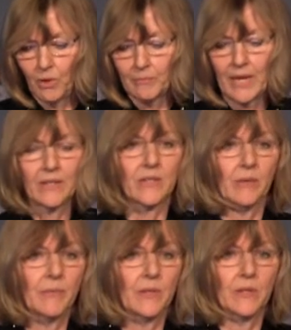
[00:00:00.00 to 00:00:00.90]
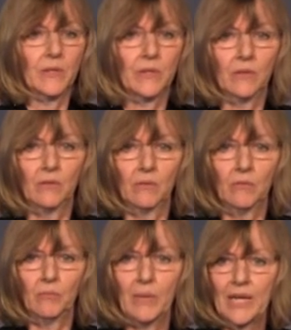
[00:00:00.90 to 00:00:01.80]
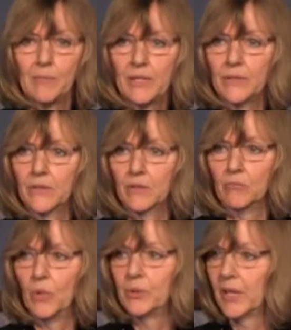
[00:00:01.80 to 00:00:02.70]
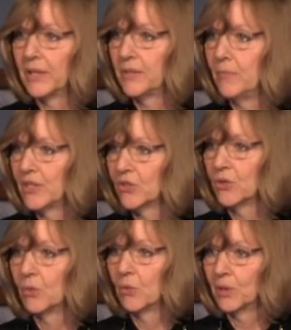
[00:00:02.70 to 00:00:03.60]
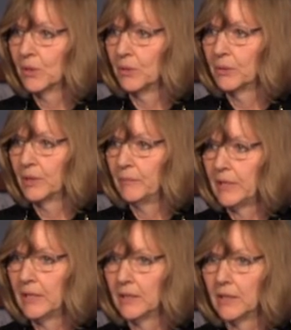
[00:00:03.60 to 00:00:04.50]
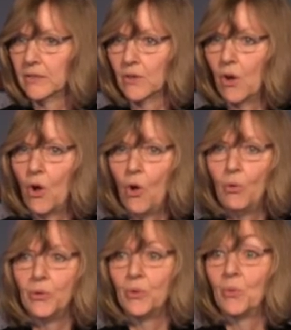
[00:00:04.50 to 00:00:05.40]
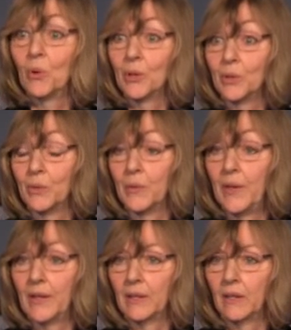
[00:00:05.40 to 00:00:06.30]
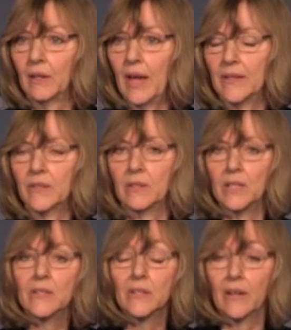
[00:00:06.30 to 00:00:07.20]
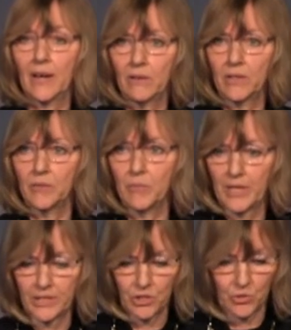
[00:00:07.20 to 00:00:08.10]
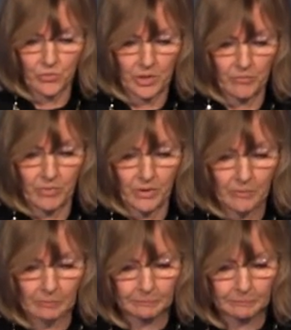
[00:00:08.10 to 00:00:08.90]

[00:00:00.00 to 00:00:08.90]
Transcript: what makes up this baby's multidimensional world. I mean, it's a whole new world that hasn't isn't out in mainstream.